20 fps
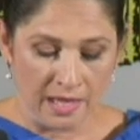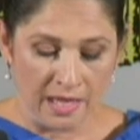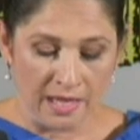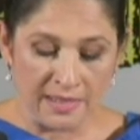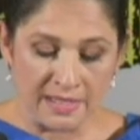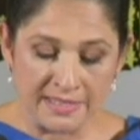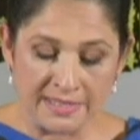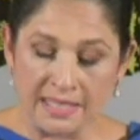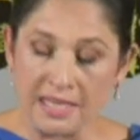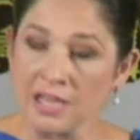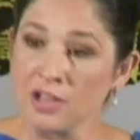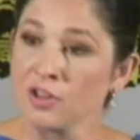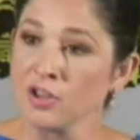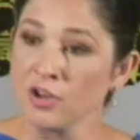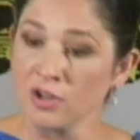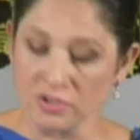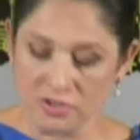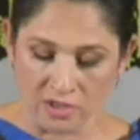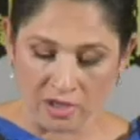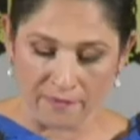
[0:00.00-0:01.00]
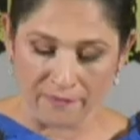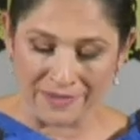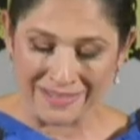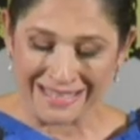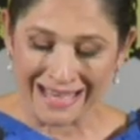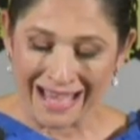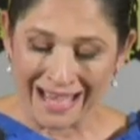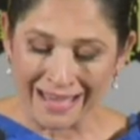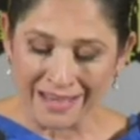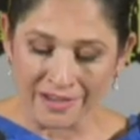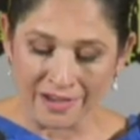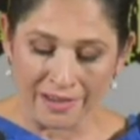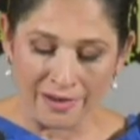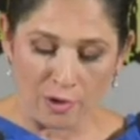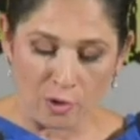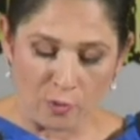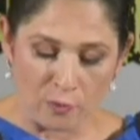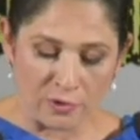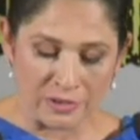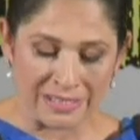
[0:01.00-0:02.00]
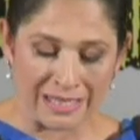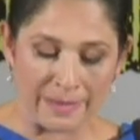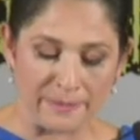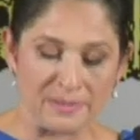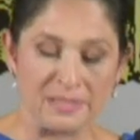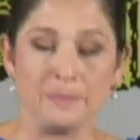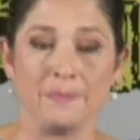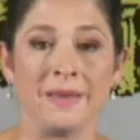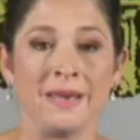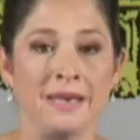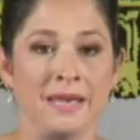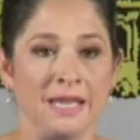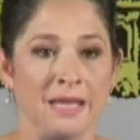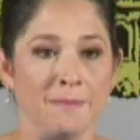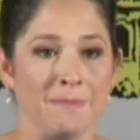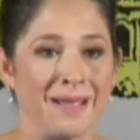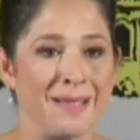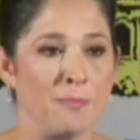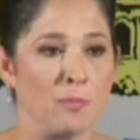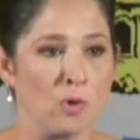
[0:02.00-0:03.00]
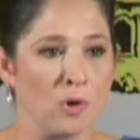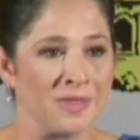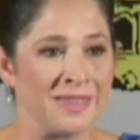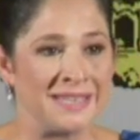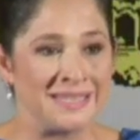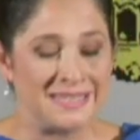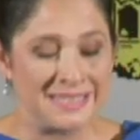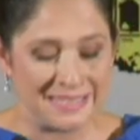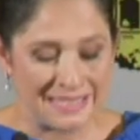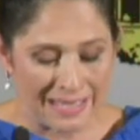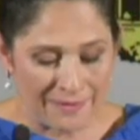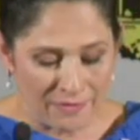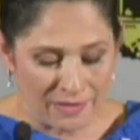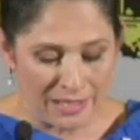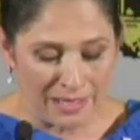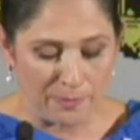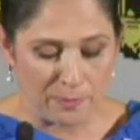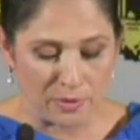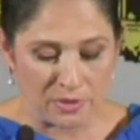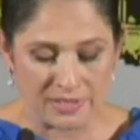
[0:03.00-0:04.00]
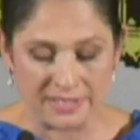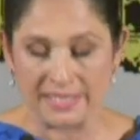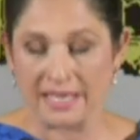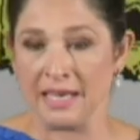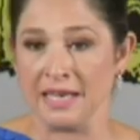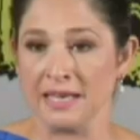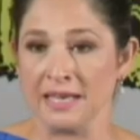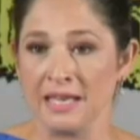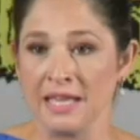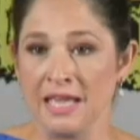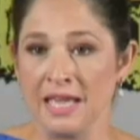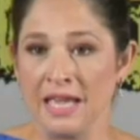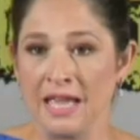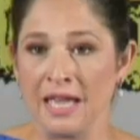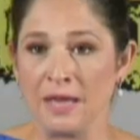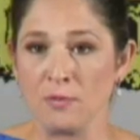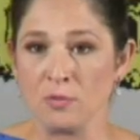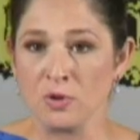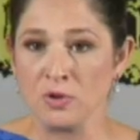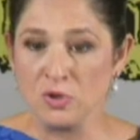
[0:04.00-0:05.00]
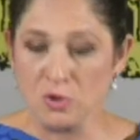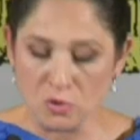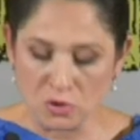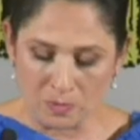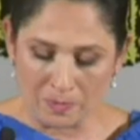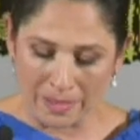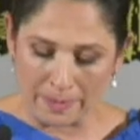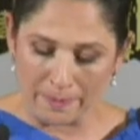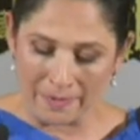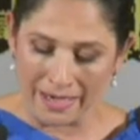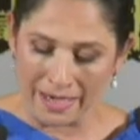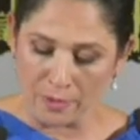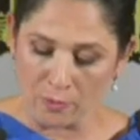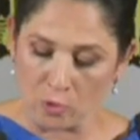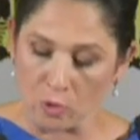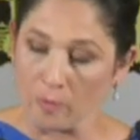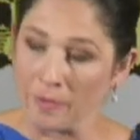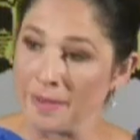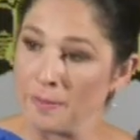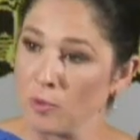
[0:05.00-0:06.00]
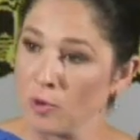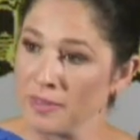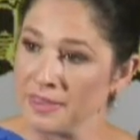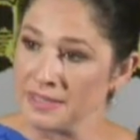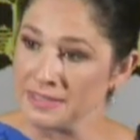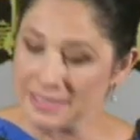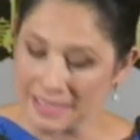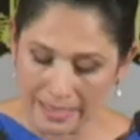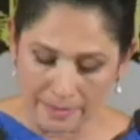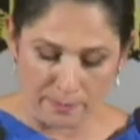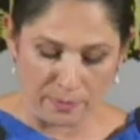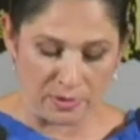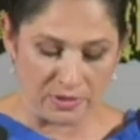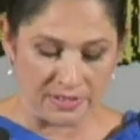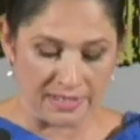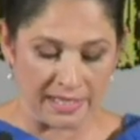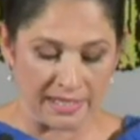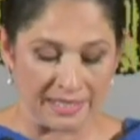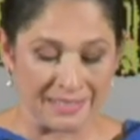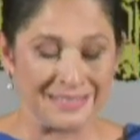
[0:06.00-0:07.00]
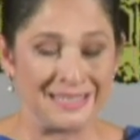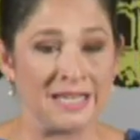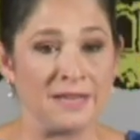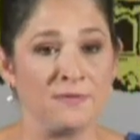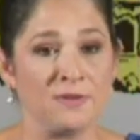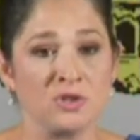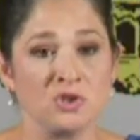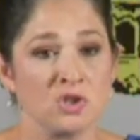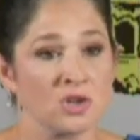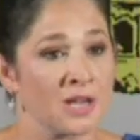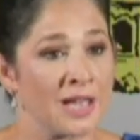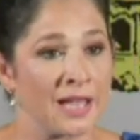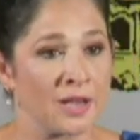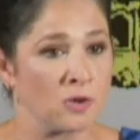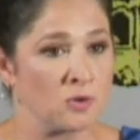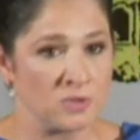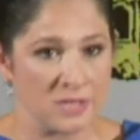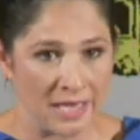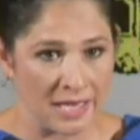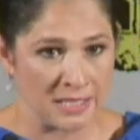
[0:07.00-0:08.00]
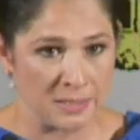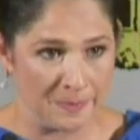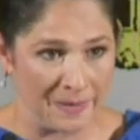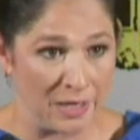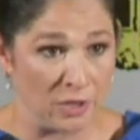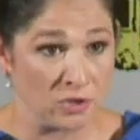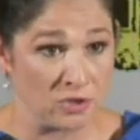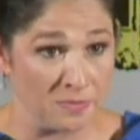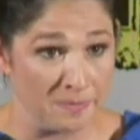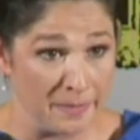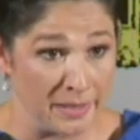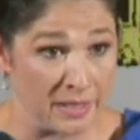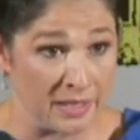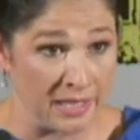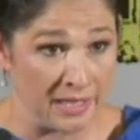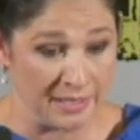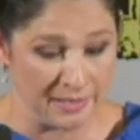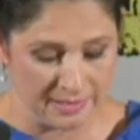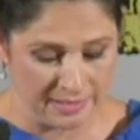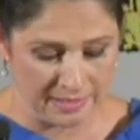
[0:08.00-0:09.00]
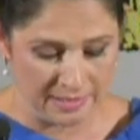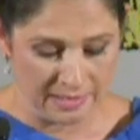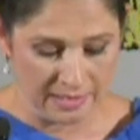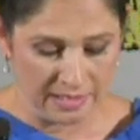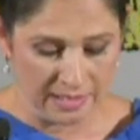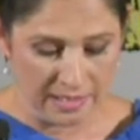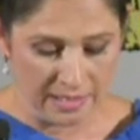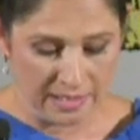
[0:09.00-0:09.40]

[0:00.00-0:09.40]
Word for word: In the city clerk's office, I cut overtime spending by more than 70% and reduced my payroll by more than 10%, saving Chicago taxpayers millions.